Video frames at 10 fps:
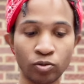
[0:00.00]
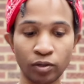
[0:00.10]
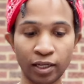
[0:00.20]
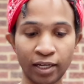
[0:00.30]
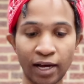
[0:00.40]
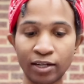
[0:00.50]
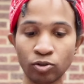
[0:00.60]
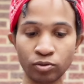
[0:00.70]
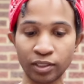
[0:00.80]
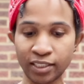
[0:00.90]
I
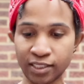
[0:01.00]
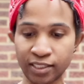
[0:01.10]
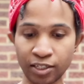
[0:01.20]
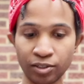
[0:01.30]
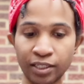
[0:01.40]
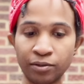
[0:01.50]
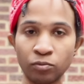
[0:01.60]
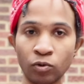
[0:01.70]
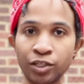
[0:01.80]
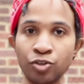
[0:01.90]
don't necessarily
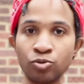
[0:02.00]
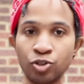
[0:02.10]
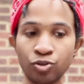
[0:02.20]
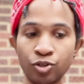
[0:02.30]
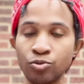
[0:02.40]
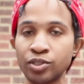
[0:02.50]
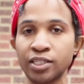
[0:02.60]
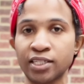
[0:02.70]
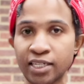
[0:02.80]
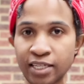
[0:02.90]
want you to use
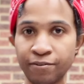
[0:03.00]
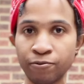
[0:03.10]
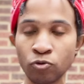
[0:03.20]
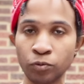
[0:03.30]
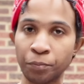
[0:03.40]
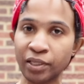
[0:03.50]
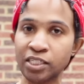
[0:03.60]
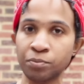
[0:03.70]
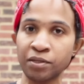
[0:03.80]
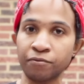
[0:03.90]
this as a full
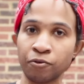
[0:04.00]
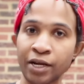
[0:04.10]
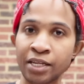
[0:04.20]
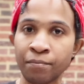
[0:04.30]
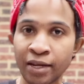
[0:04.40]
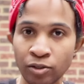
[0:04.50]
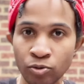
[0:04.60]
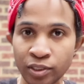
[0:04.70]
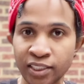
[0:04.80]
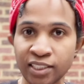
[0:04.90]
replacement for any
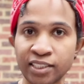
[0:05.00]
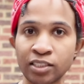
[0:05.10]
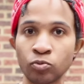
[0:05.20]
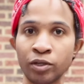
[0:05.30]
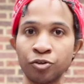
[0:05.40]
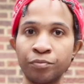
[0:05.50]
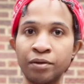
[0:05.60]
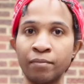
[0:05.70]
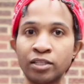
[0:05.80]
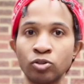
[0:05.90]
medical assistance, whether it be
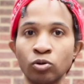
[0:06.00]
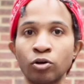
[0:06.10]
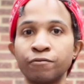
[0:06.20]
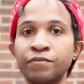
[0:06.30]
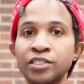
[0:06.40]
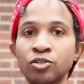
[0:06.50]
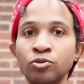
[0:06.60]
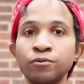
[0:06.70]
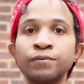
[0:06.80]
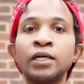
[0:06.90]
mental or
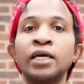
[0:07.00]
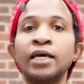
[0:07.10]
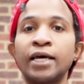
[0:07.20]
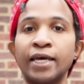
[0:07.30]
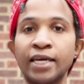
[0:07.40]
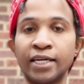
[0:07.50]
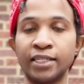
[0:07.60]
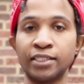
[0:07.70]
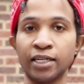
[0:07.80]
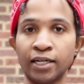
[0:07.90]
physical.
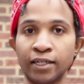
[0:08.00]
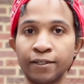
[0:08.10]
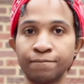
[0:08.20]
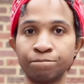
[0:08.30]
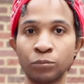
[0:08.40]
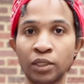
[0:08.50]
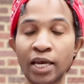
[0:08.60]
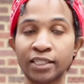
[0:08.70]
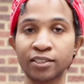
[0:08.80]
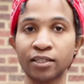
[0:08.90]
And
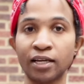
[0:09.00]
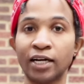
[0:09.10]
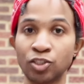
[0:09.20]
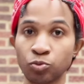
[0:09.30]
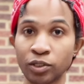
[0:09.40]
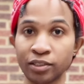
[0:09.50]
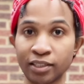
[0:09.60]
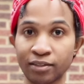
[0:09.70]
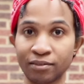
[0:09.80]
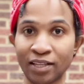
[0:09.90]
yes, I just want
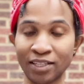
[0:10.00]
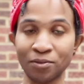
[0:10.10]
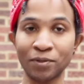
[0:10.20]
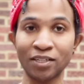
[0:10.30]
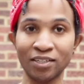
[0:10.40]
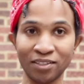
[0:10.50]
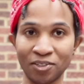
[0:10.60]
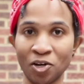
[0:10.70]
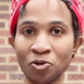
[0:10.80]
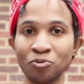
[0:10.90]
that to be
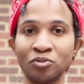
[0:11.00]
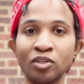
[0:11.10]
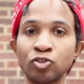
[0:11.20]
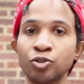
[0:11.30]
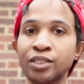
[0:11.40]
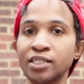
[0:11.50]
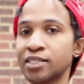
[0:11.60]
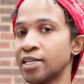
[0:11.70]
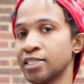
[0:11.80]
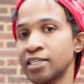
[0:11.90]
known. Treat this
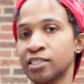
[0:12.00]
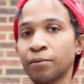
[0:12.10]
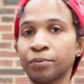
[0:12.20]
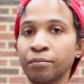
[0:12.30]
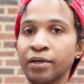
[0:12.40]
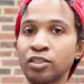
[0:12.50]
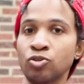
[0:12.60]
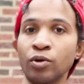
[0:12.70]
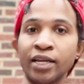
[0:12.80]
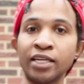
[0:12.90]
as a supplement
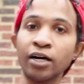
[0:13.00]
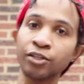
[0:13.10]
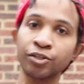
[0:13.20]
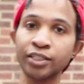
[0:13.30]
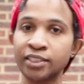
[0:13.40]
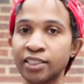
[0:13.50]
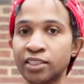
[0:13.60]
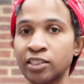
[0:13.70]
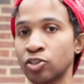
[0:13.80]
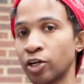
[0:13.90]
to any other
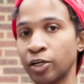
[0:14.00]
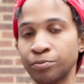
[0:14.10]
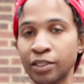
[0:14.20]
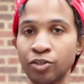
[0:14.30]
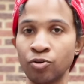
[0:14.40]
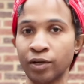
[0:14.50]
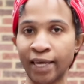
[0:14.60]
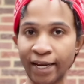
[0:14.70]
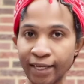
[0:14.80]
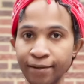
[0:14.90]
assistance or help that you are
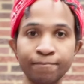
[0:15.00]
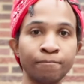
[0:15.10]
getting.